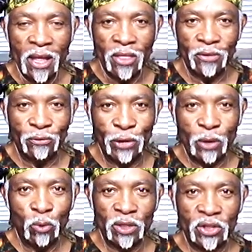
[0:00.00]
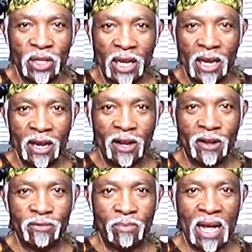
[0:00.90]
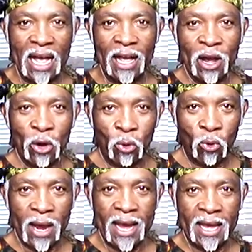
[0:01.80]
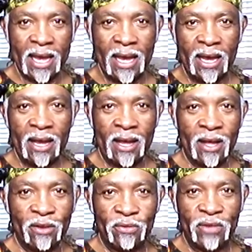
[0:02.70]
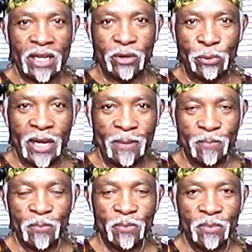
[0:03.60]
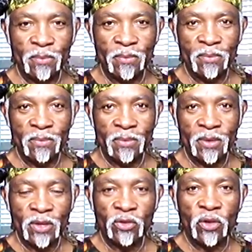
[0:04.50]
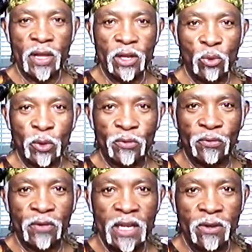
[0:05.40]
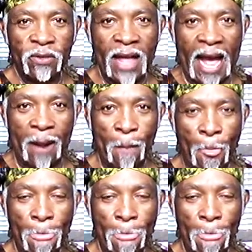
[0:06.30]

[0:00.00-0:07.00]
the frequency of my Reiki victory, so that you would feel that.